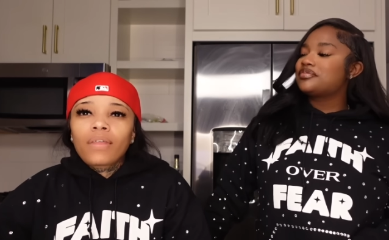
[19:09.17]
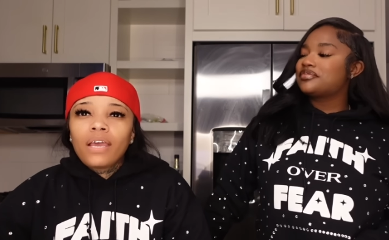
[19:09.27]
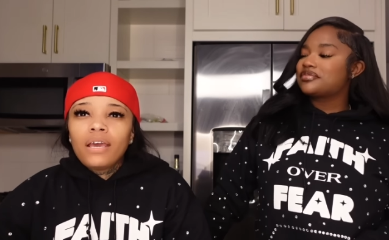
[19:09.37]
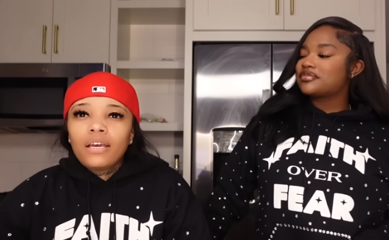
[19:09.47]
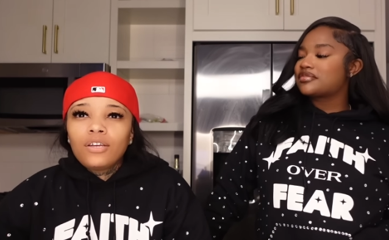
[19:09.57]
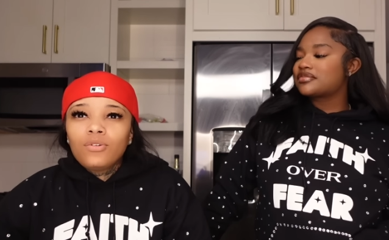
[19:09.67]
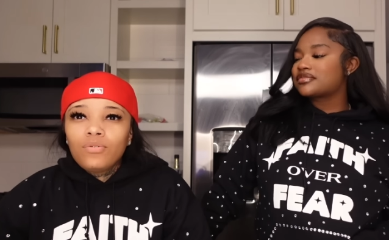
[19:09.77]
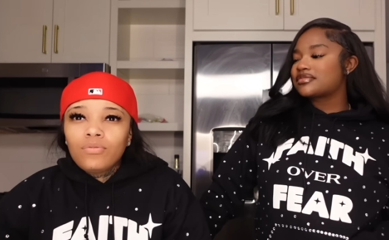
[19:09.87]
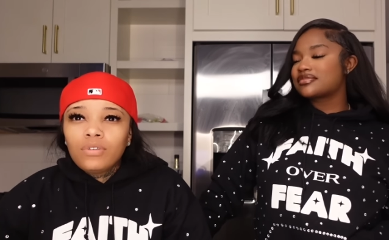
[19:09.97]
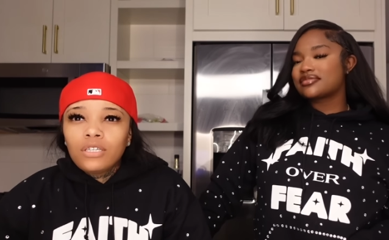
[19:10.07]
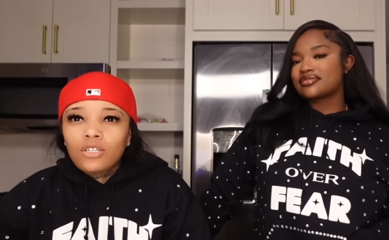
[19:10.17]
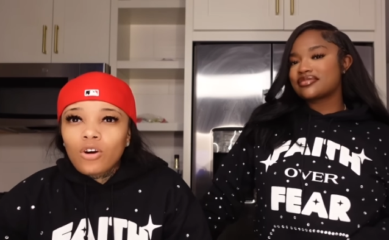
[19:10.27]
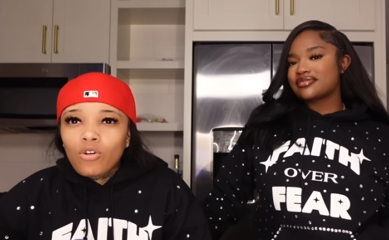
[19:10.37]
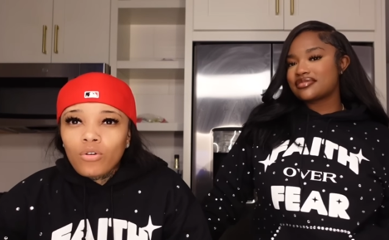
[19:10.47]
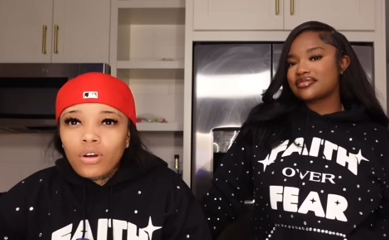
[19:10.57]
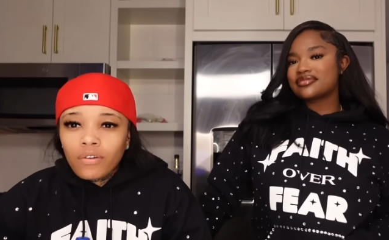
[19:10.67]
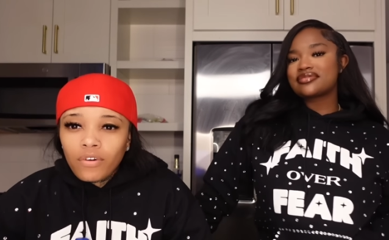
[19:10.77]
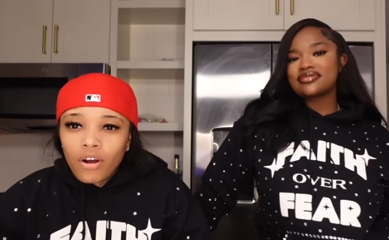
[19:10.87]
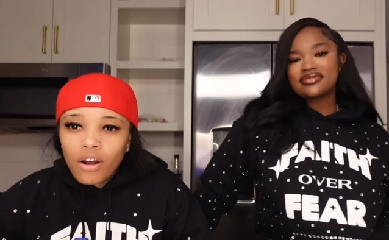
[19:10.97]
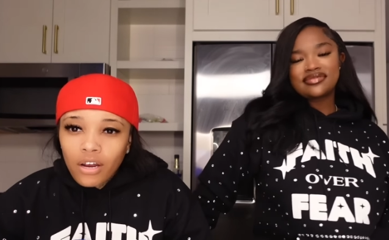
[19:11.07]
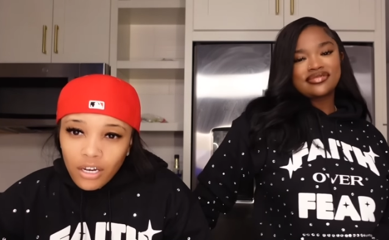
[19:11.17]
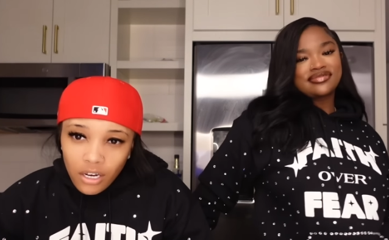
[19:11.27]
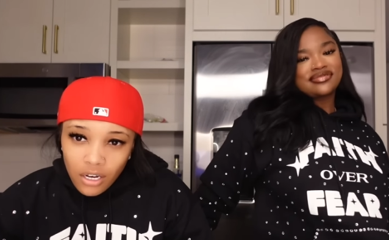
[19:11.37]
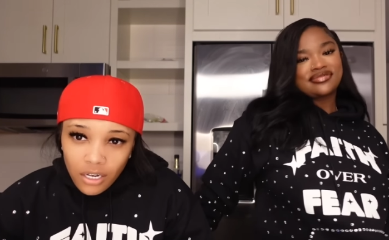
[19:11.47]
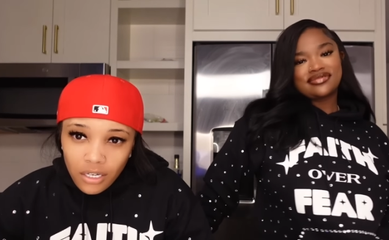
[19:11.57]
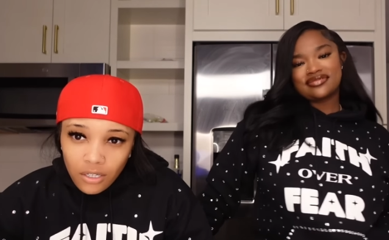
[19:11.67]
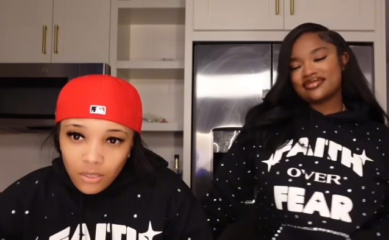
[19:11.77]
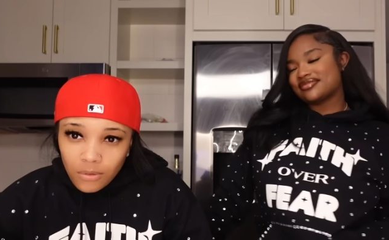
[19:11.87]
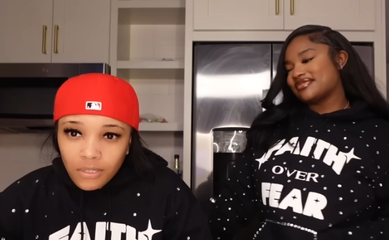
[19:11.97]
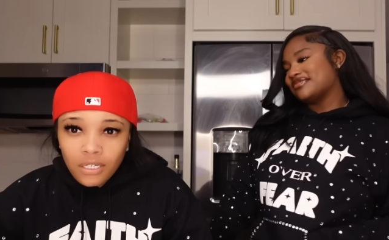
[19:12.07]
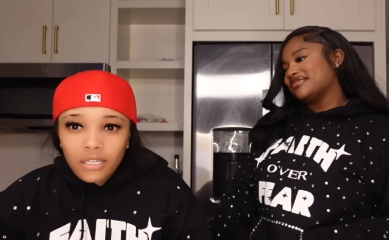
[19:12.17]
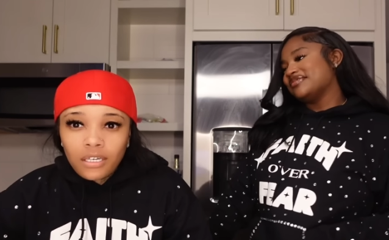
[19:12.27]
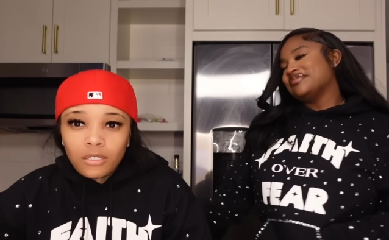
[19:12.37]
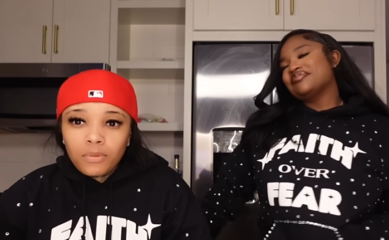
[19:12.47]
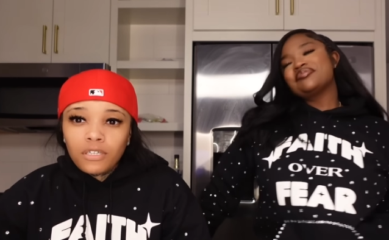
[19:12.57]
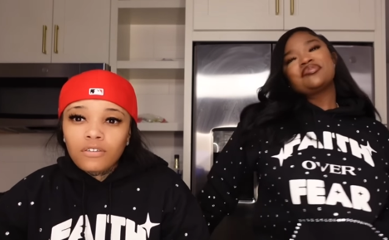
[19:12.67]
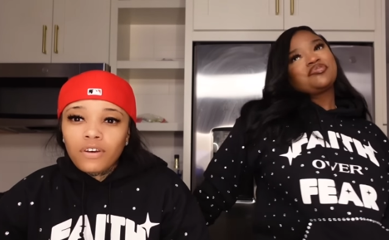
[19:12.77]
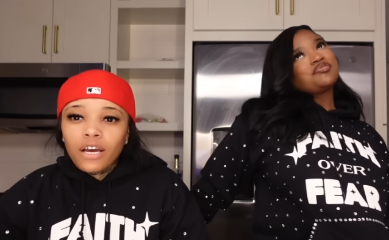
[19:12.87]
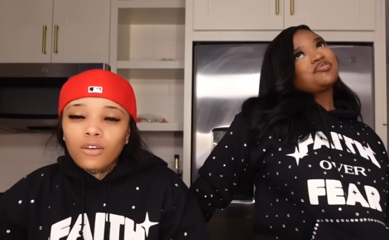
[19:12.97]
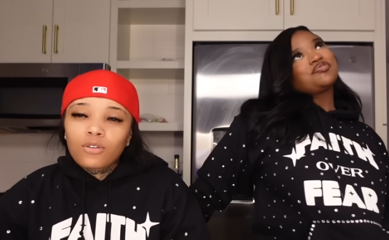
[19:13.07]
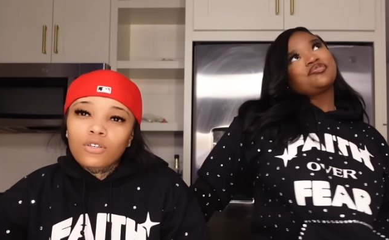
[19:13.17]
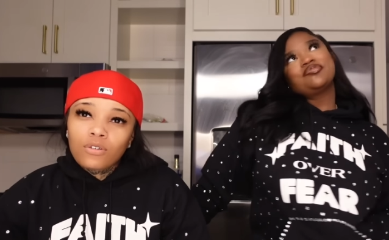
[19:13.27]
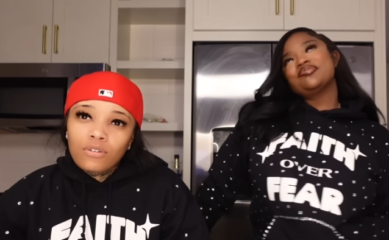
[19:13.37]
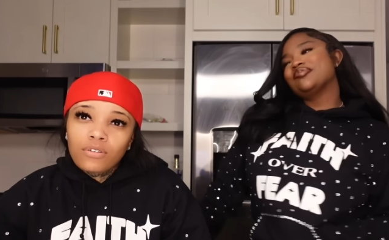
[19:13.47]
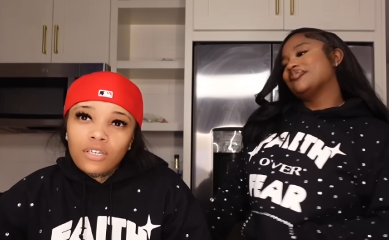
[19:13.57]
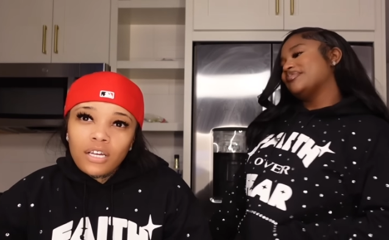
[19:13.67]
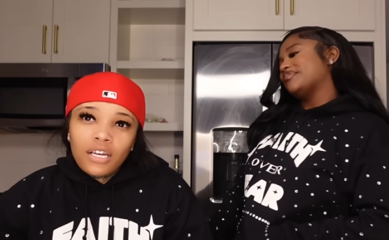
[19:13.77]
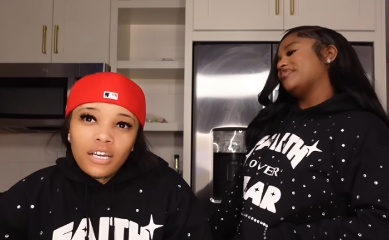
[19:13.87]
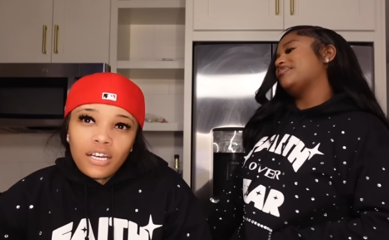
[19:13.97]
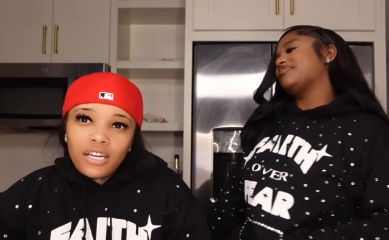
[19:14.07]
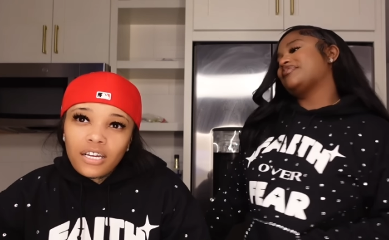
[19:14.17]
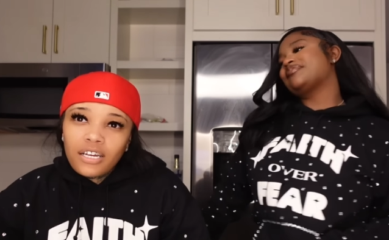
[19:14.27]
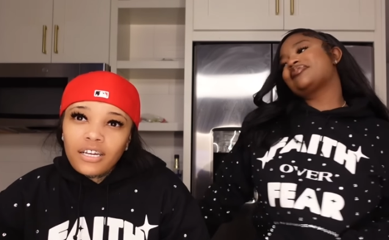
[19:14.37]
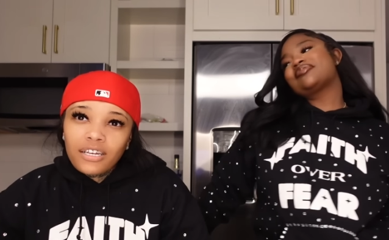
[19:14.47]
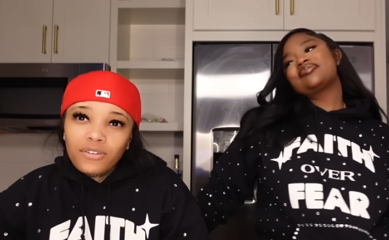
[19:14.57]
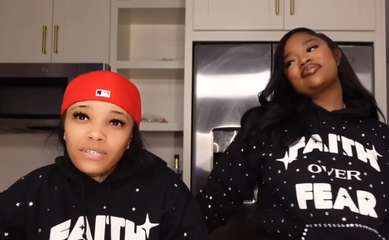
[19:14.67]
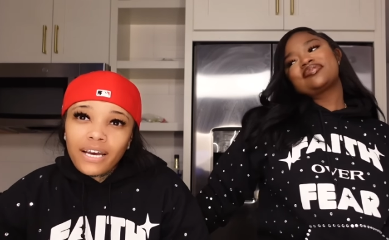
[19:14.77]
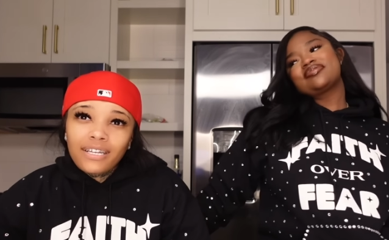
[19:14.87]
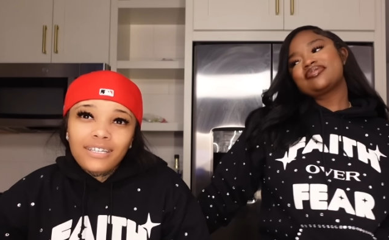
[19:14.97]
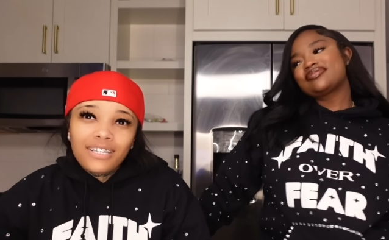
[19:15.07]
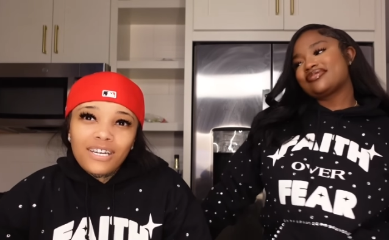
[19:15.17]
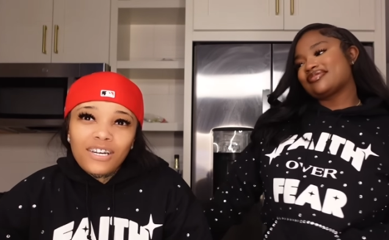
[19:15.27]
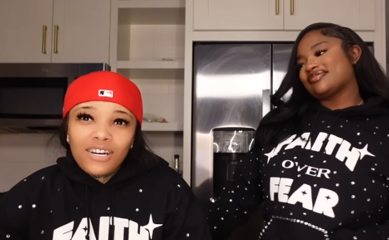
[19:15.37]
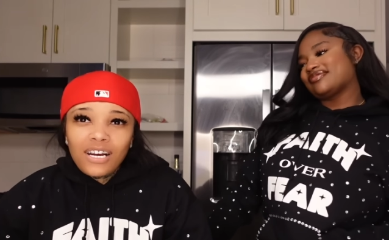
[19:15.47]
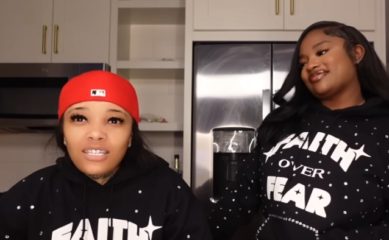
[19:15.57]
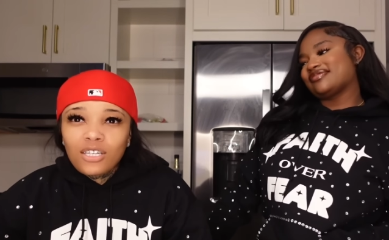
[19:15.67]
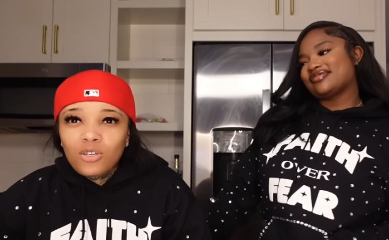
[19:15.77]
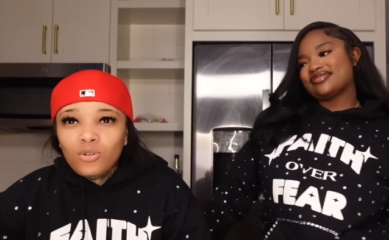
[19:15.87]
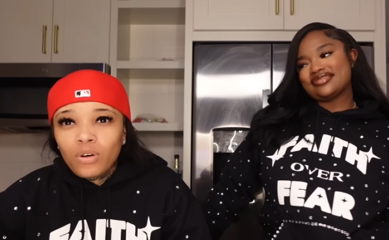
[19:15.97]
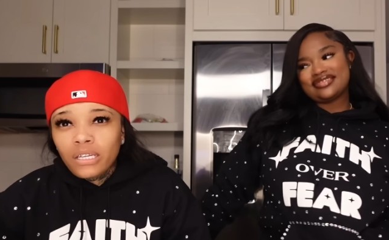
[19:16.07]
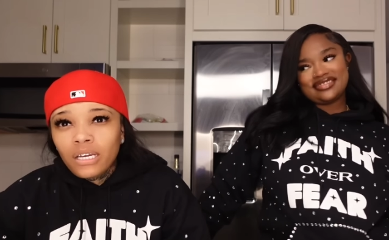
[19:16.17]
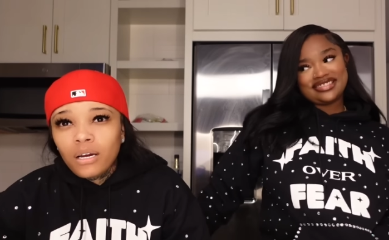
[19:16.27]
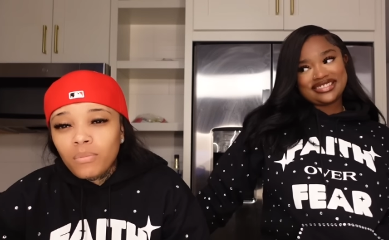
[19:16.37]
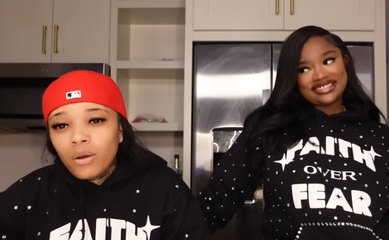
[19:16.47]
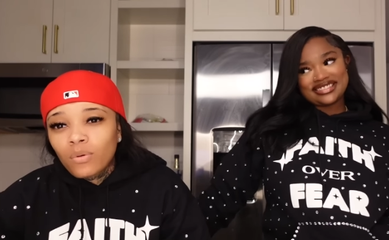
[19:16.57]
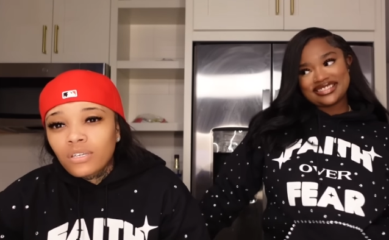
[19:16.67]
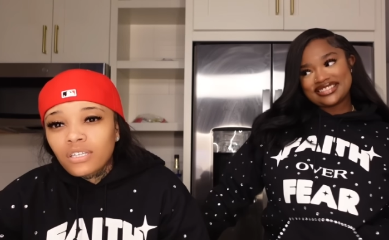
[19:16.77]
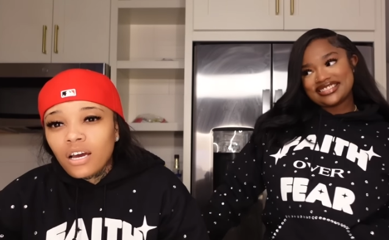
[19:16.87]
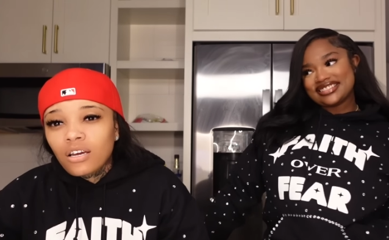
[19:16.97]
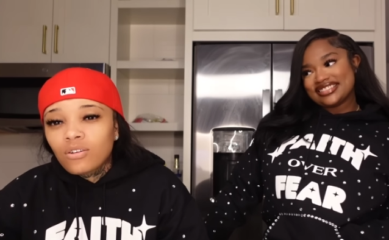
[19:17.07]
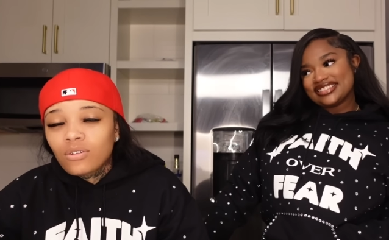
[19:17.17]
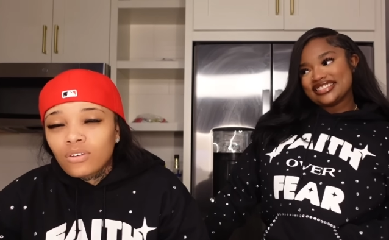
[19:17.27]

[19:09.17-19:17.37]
Speaker 1: And you did your own cover art and all that, you know what I'm saying? That speaks value, so you talented girl, I see you. I think I might wanna sign